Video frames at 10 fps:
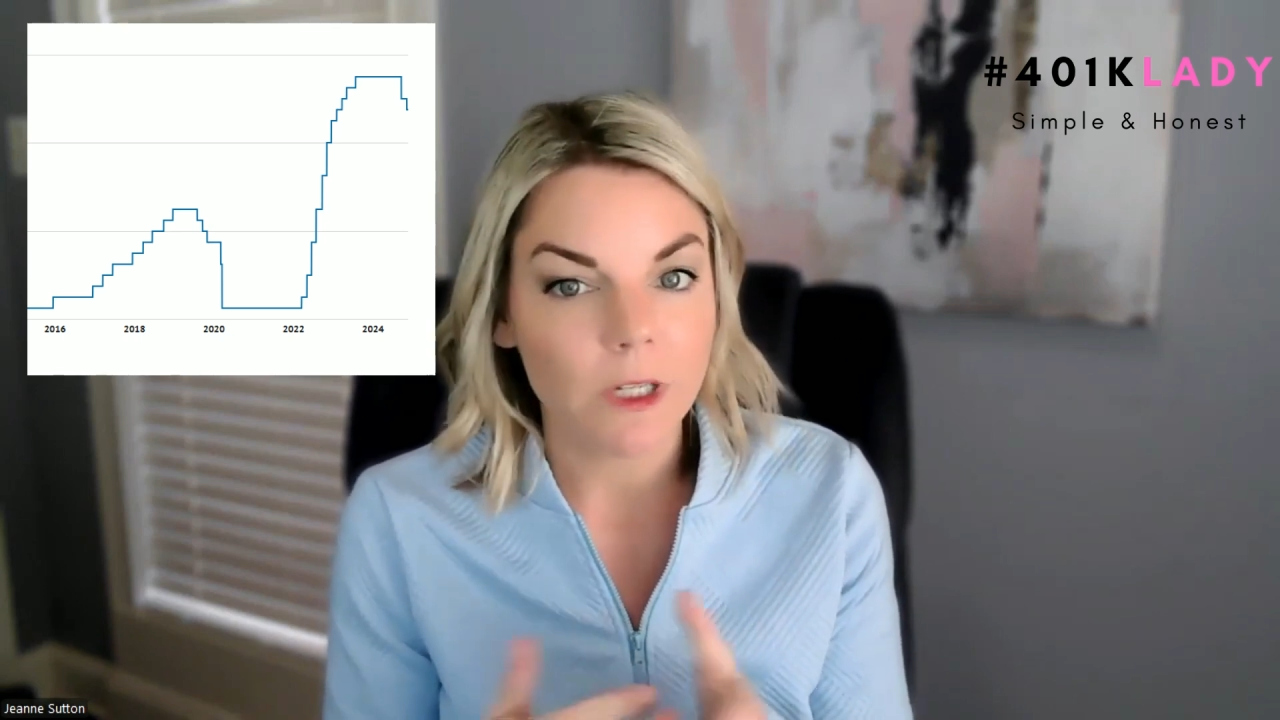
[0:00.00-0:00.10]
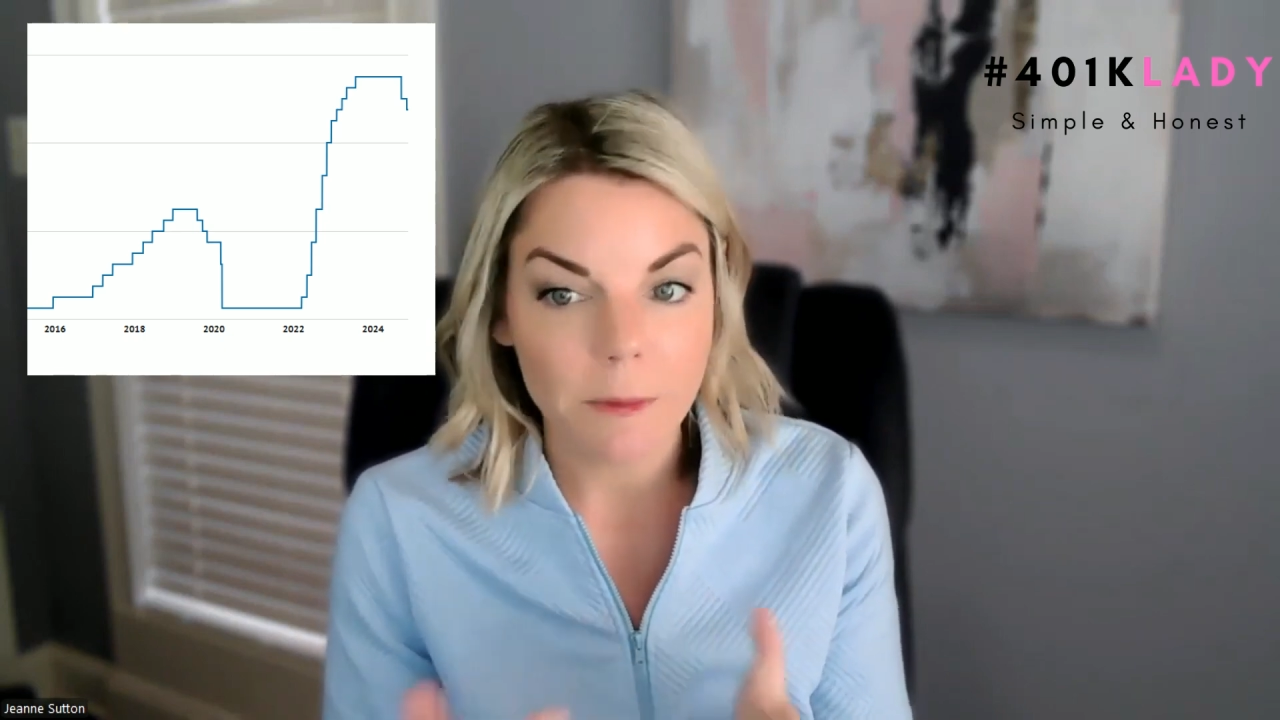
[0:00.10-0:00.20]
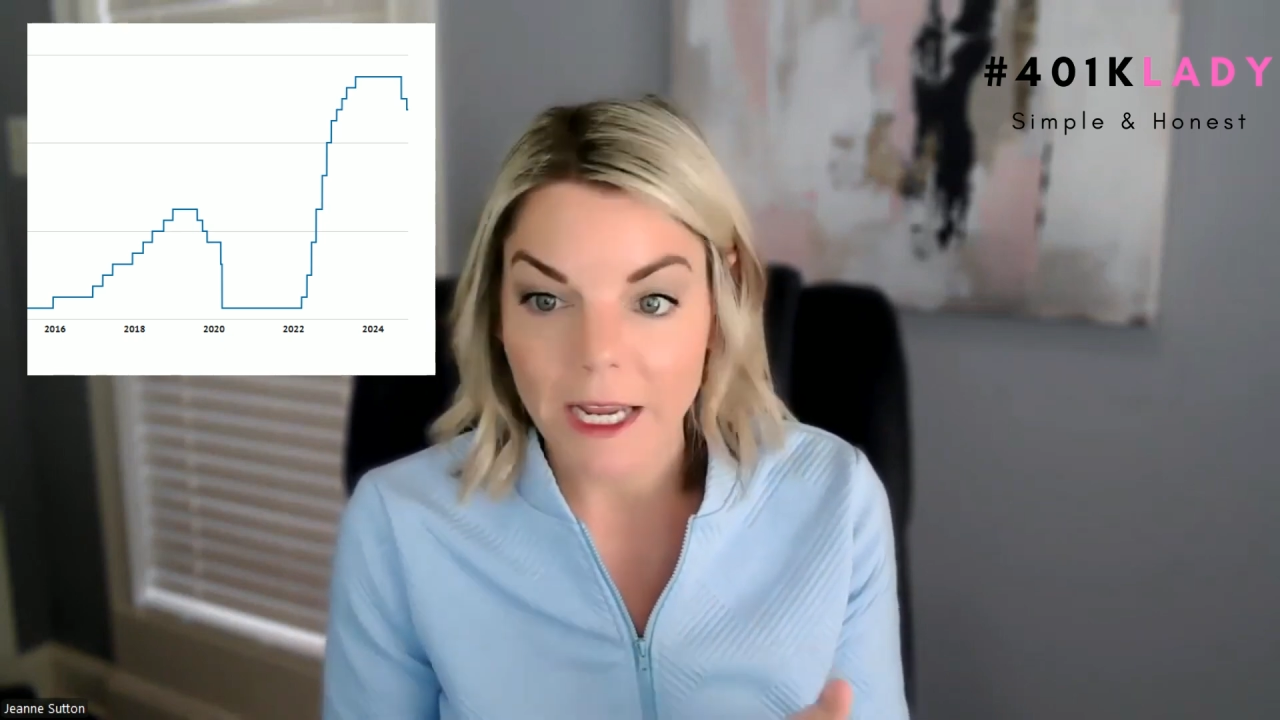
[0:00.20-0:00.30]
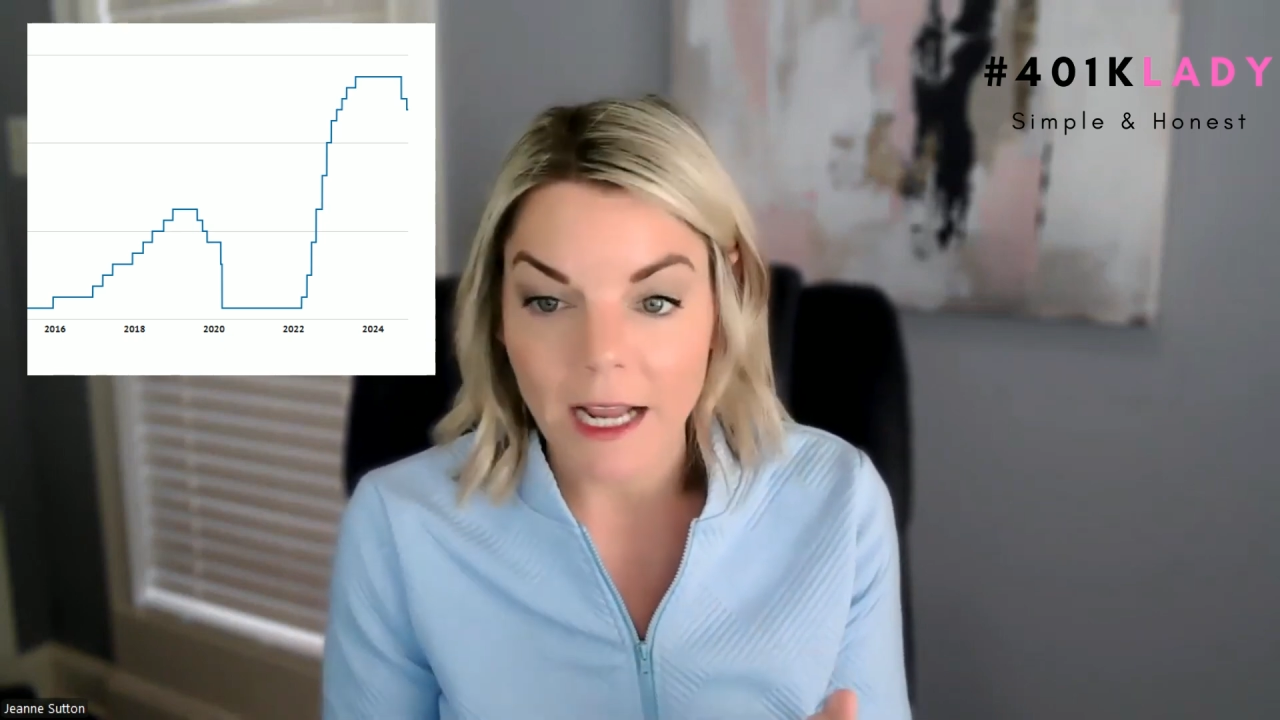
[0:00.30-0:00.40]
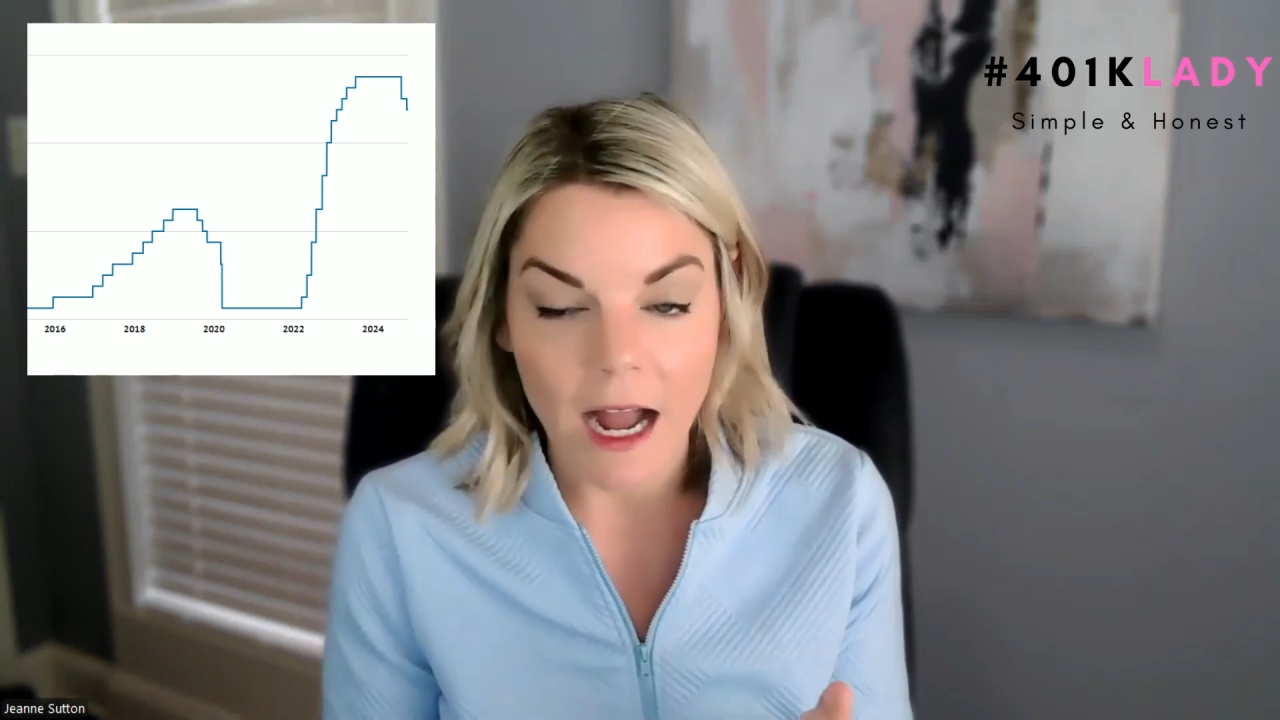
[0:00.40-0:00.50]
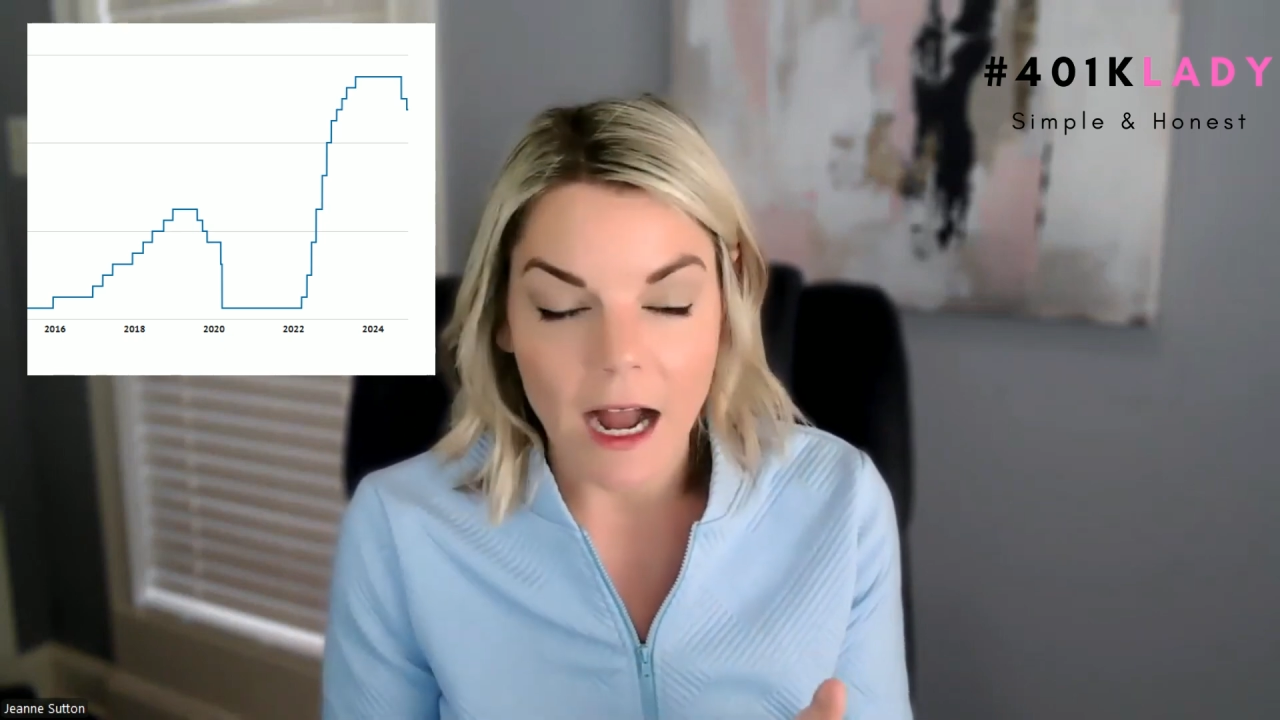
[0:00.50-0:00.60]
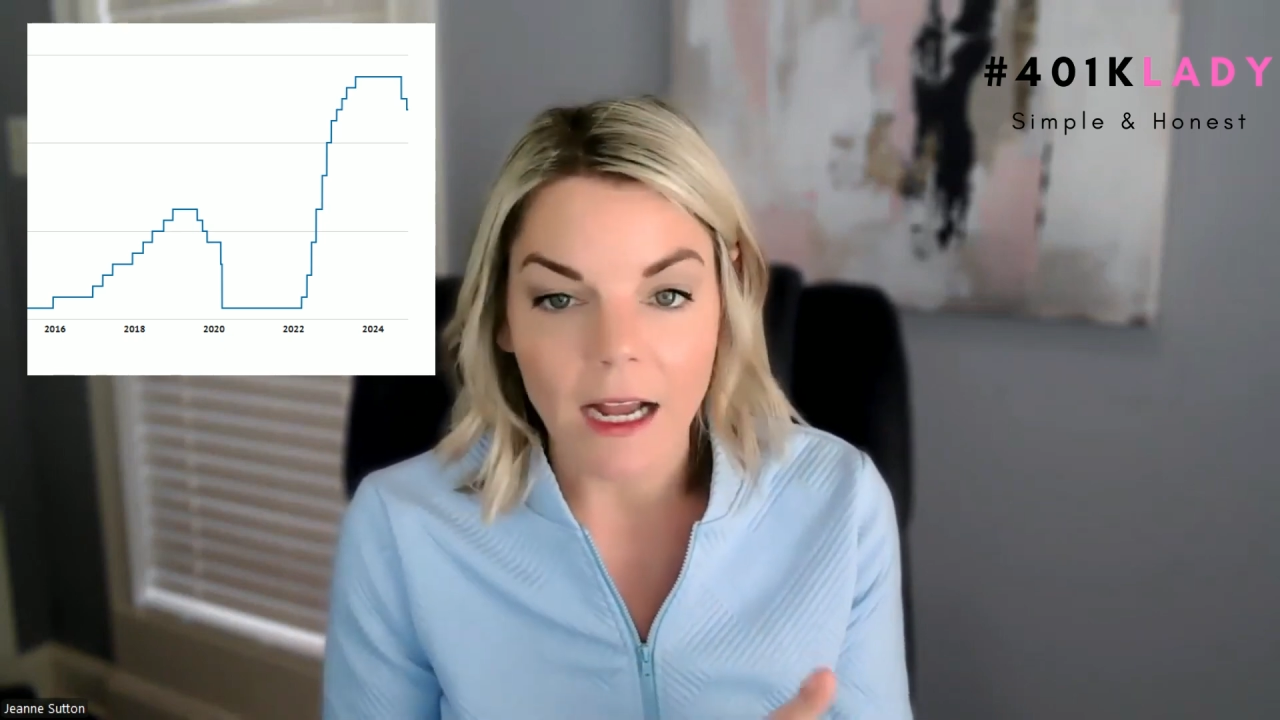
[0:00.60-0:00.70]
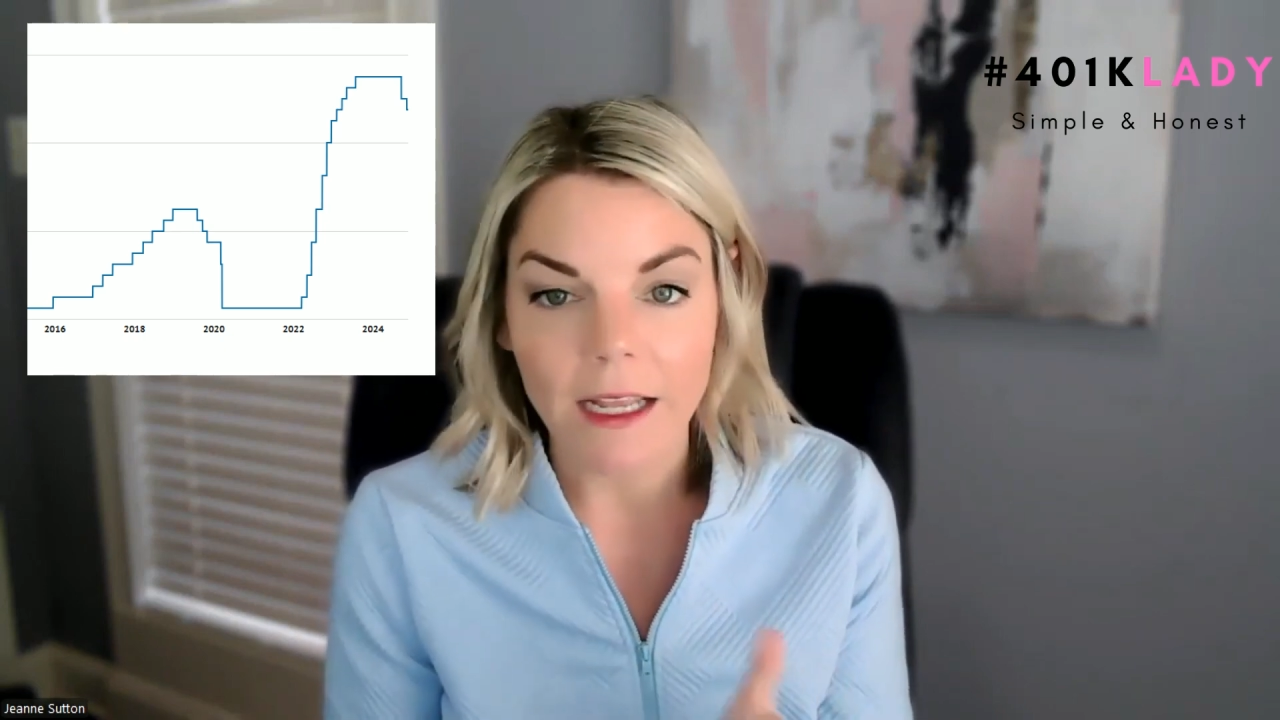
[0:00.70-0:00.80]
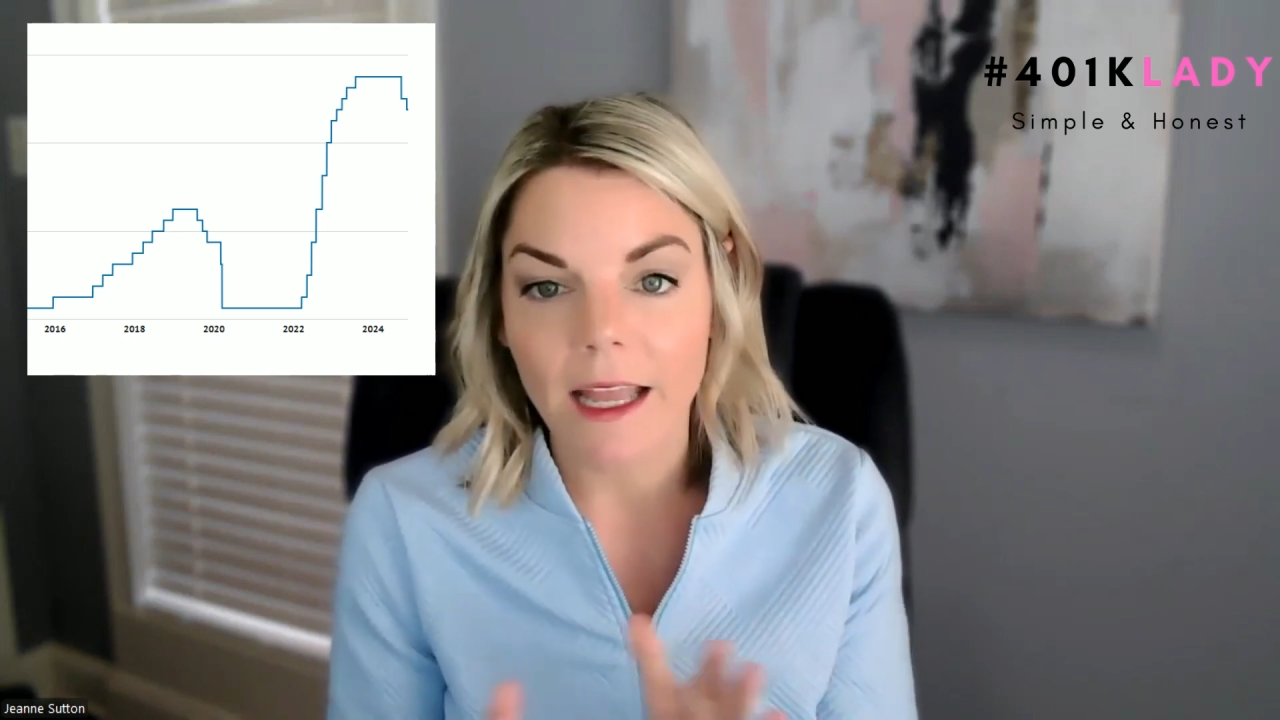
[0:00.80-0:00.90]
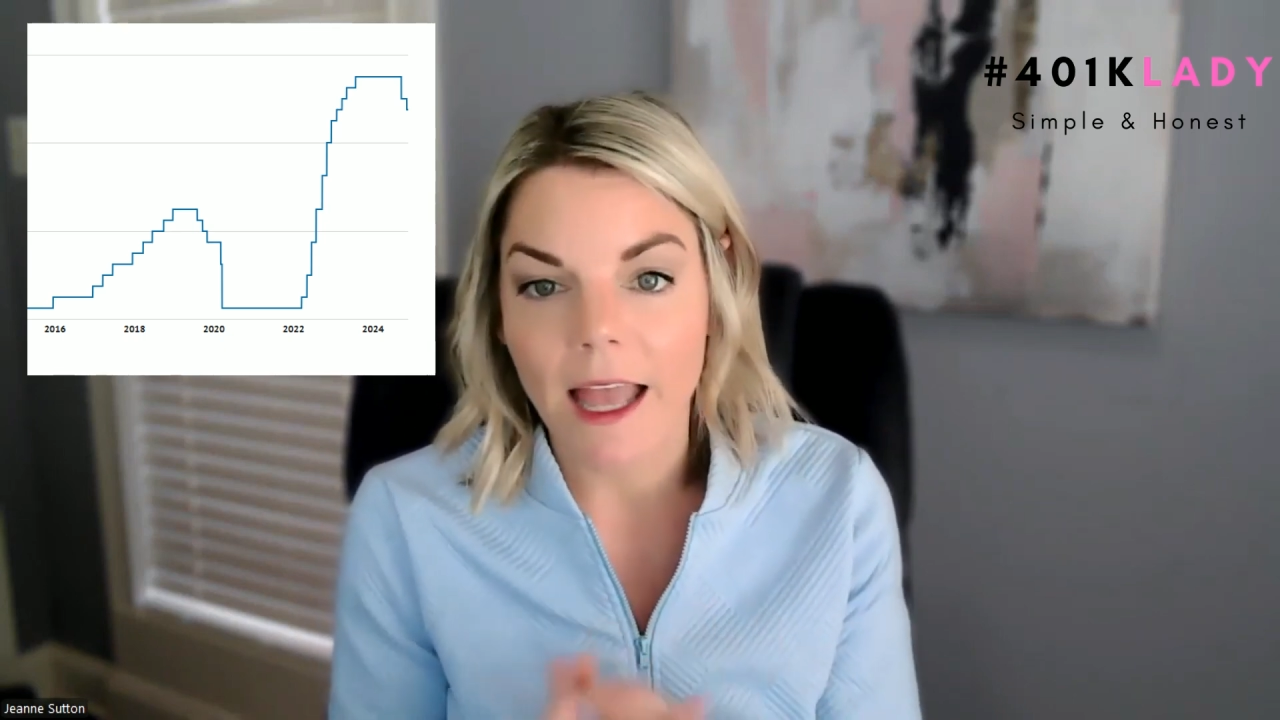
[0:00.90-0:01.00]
remain high,